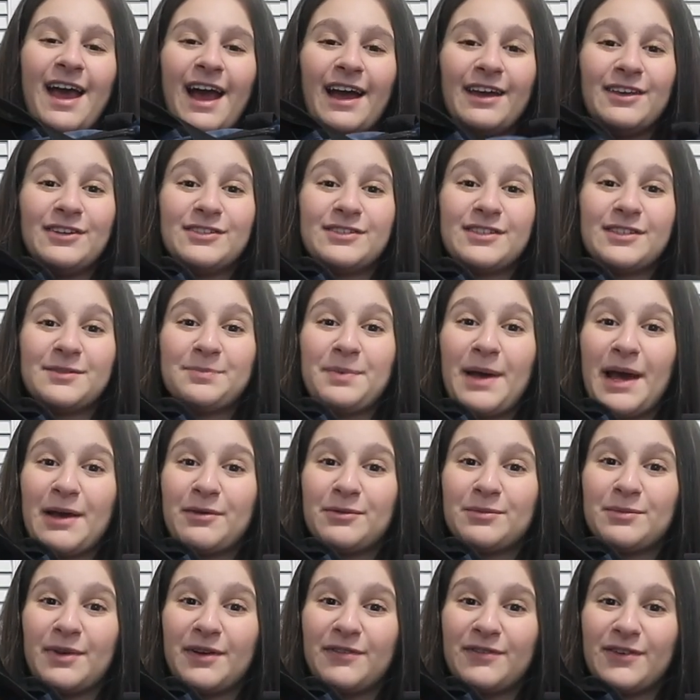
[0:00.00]
I use this
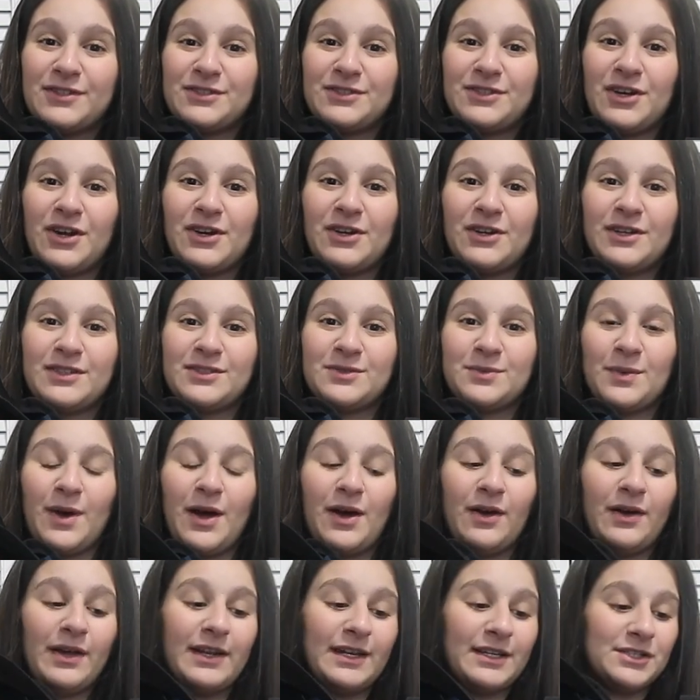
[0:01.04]
bag with my first daughter as
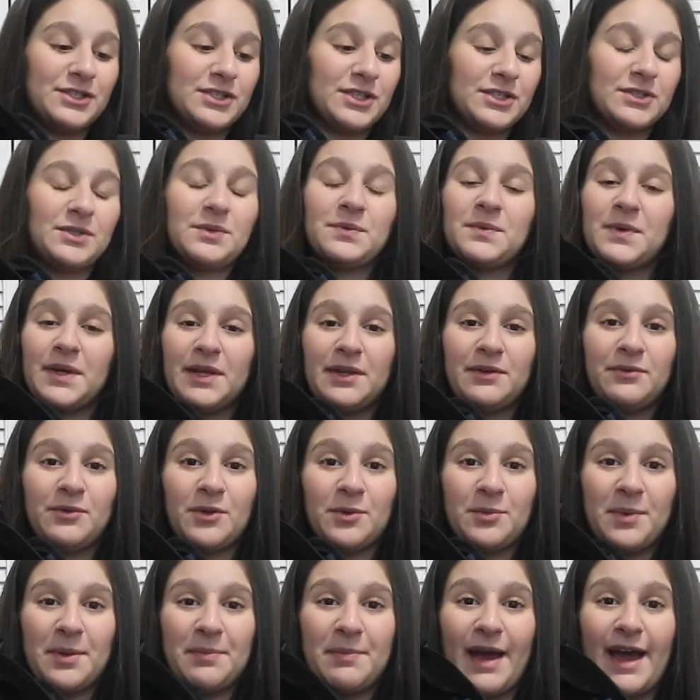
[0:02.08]
well, and it's just a really
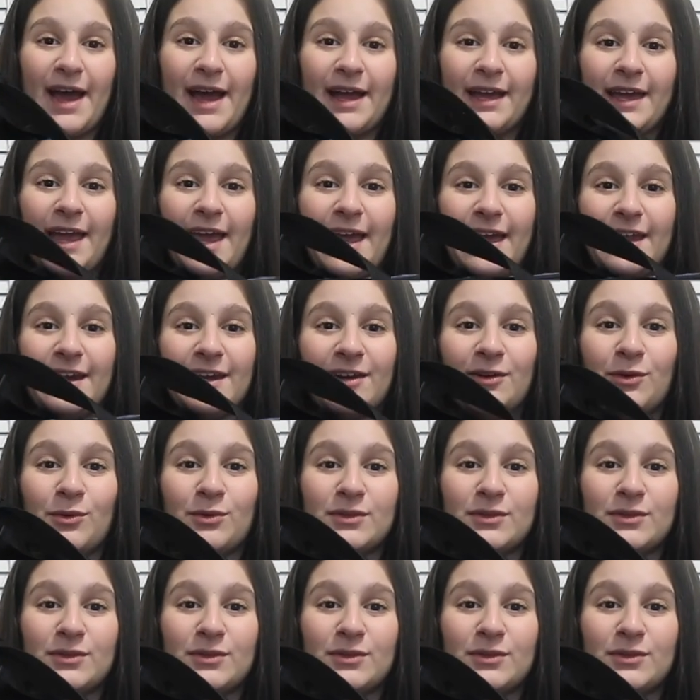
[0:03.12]
roomy bag and it